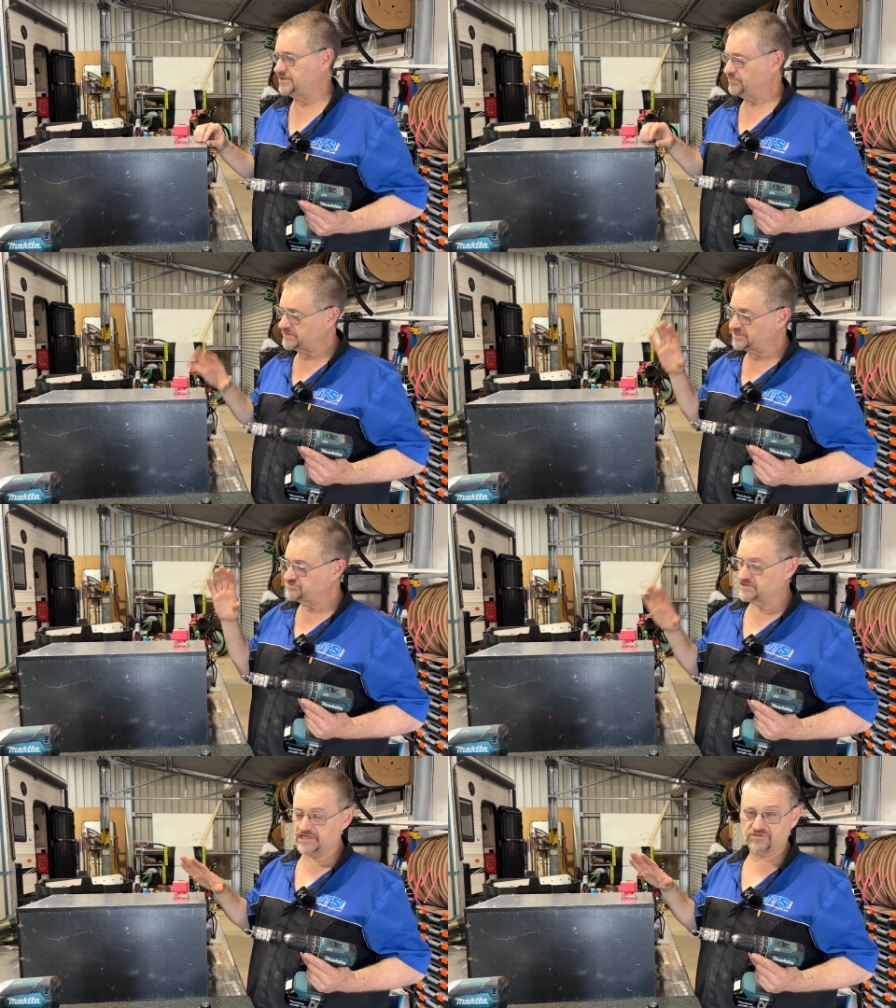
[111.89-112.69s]
When you're
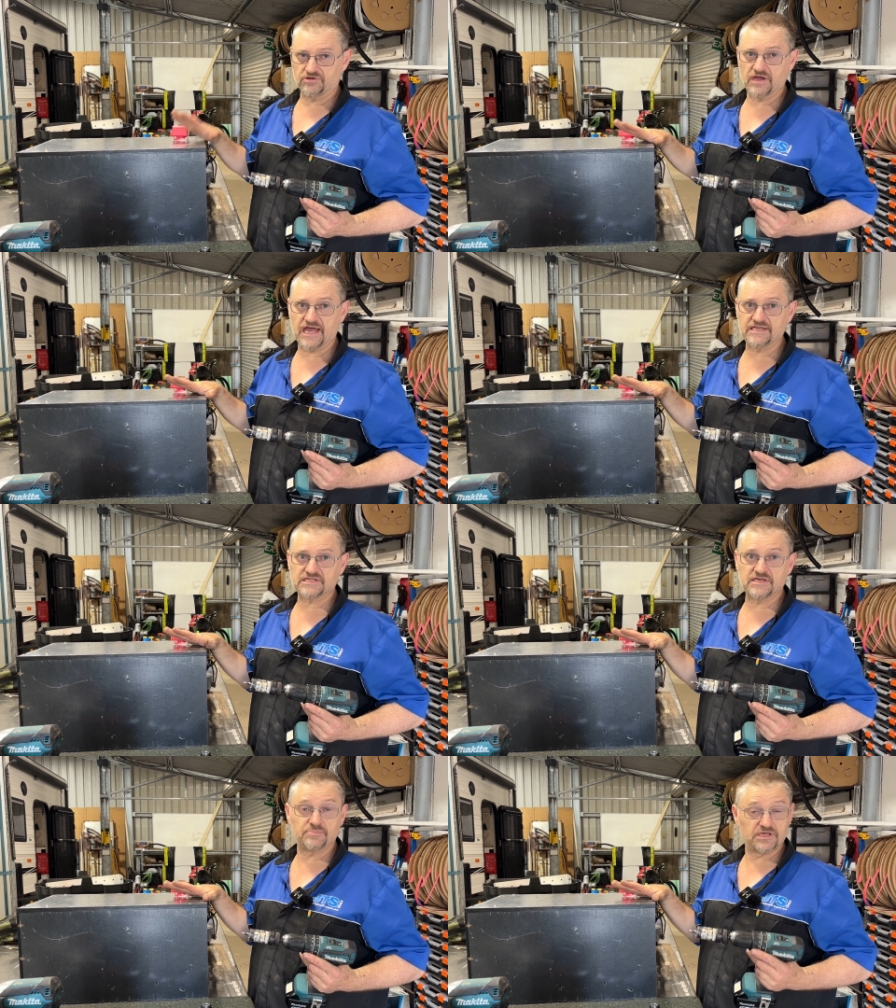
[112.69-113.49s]
drilling through
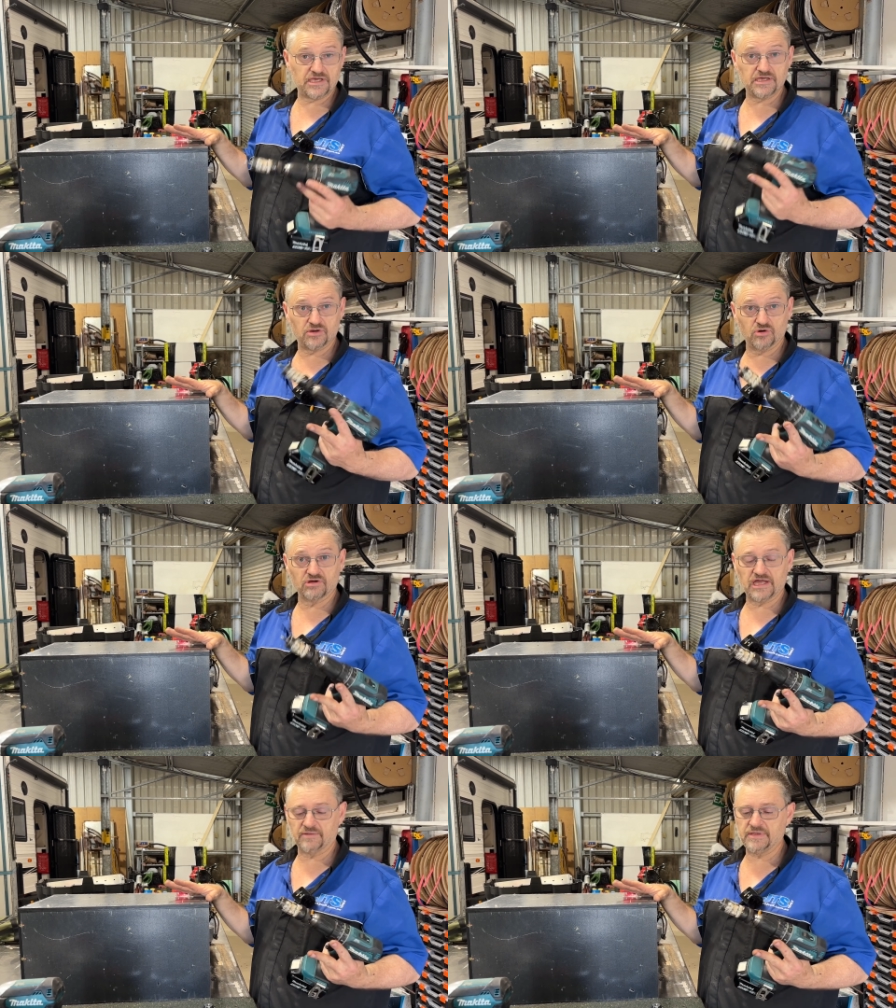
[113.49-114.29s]
HDPE or
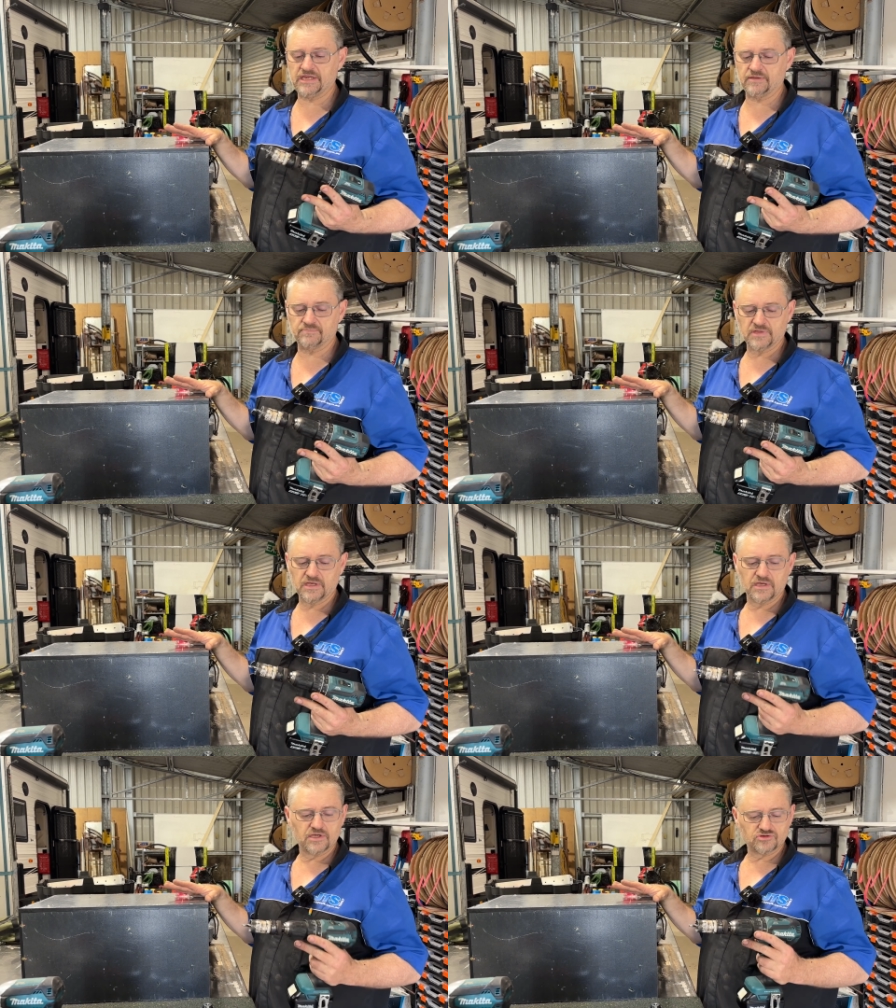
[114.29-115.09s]
aluminium,
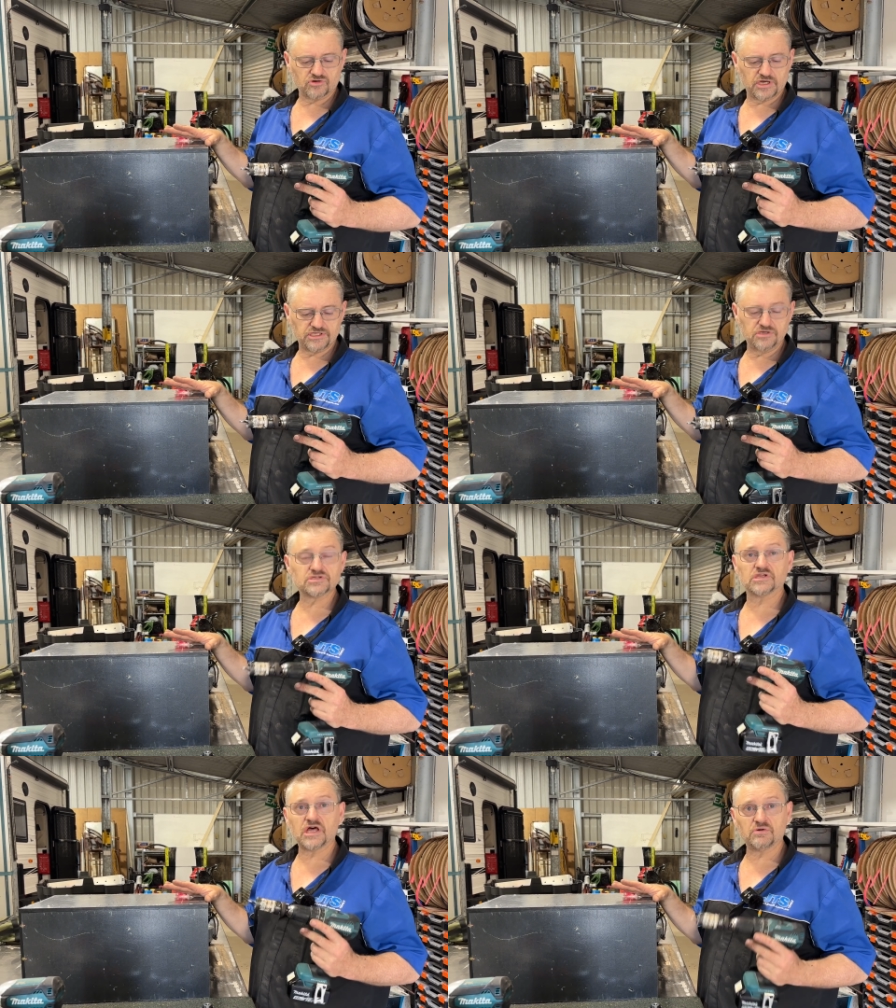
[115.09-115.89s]
try and use a
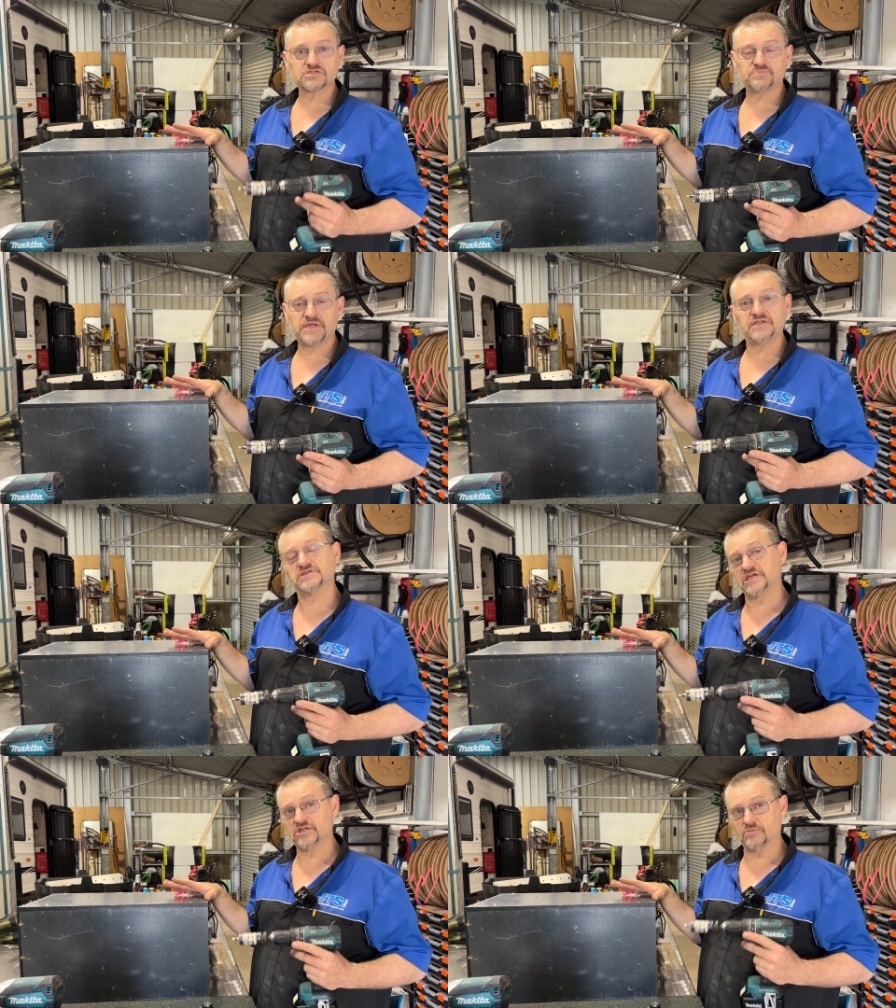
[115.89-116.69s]
lower speed so
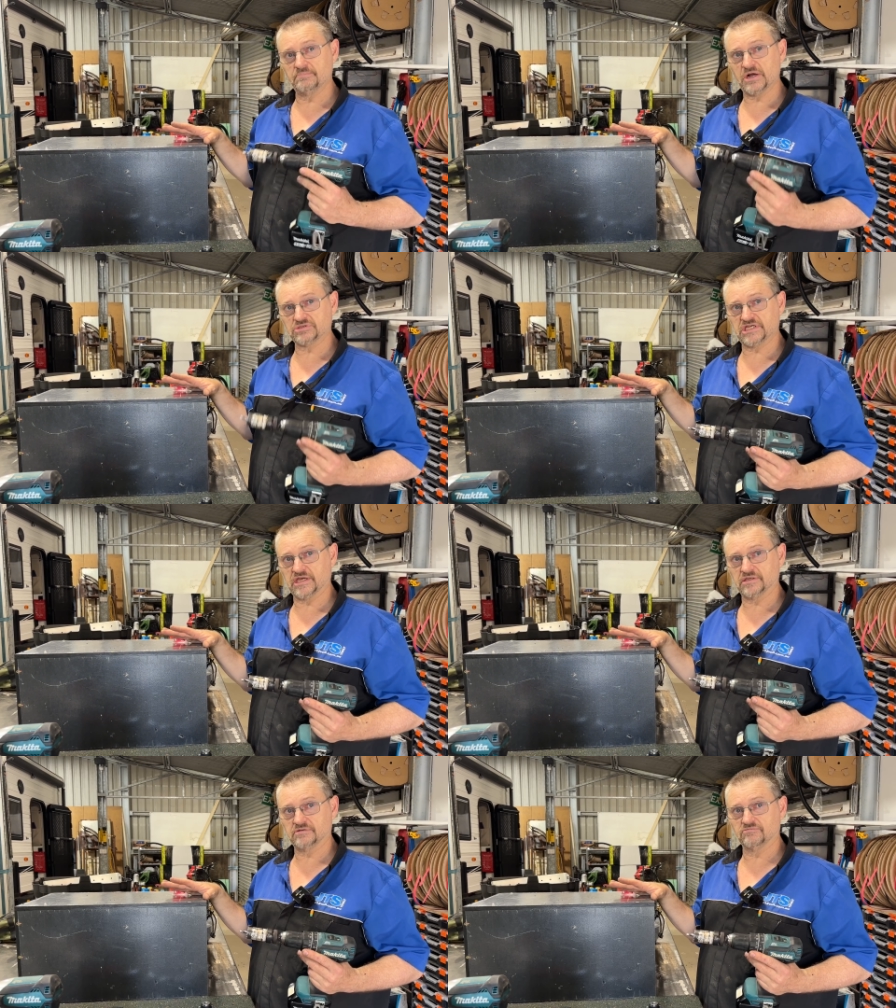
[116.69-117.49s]
you're not melting it
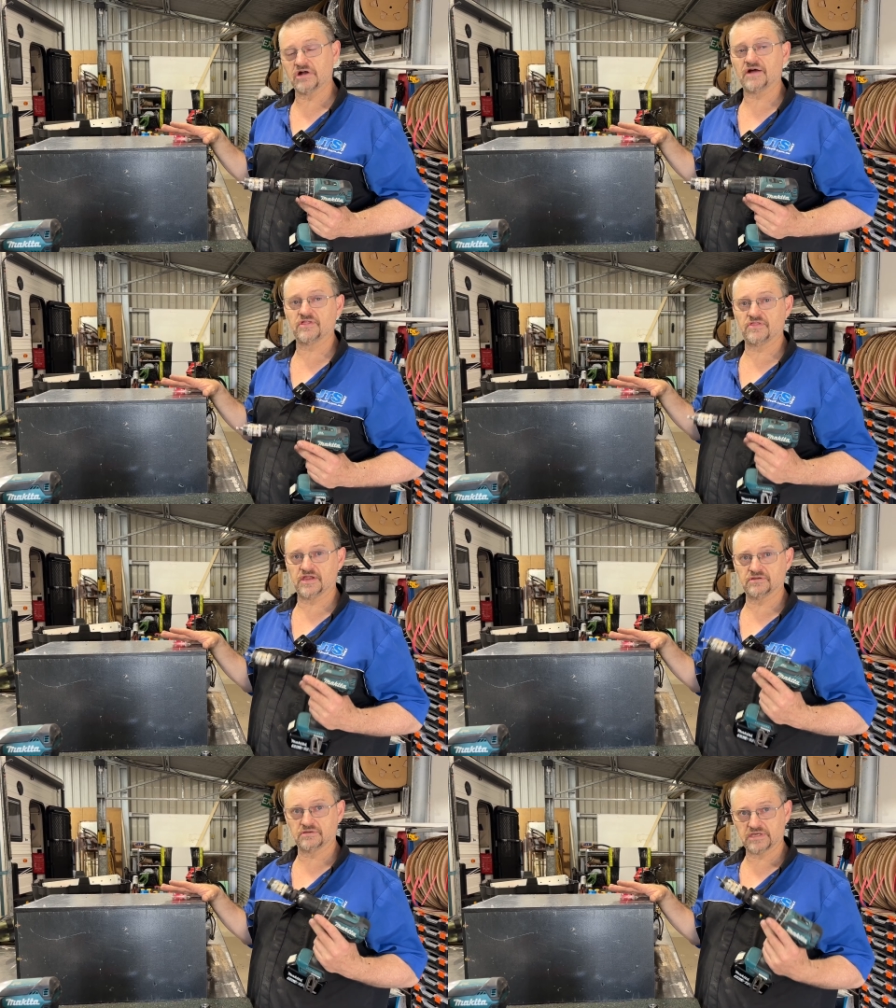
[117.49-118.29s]
rather
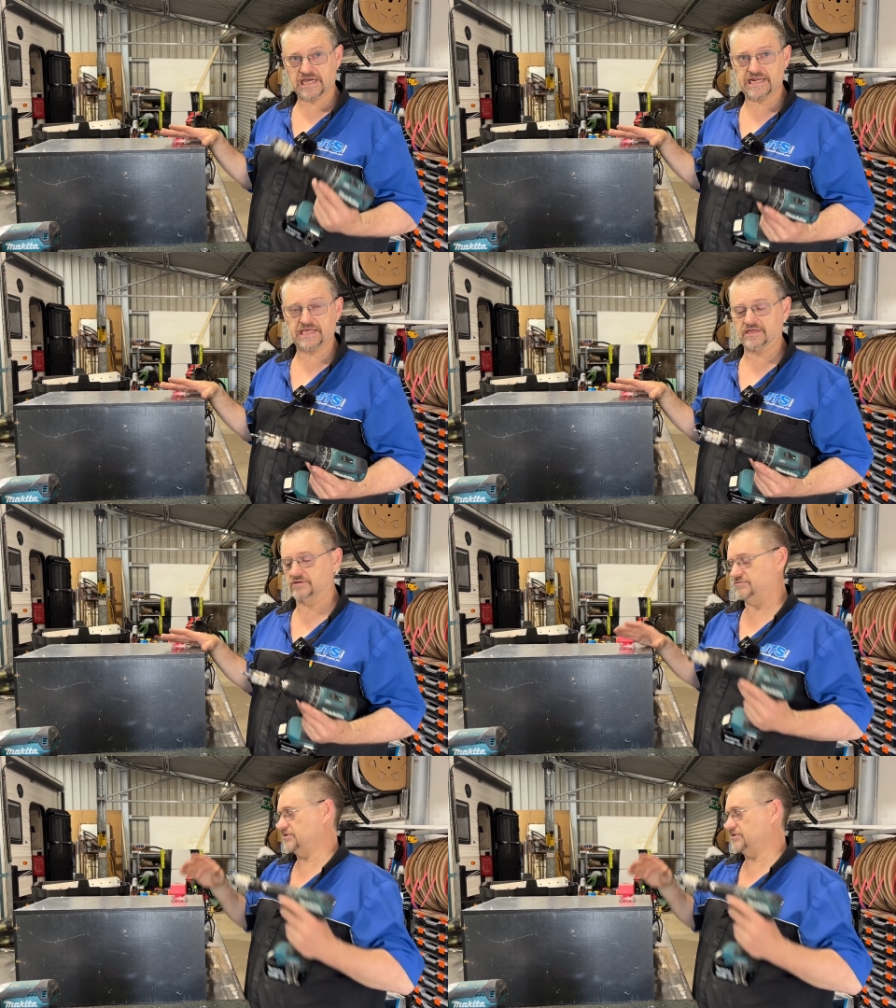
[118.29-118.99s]
than cutting it, all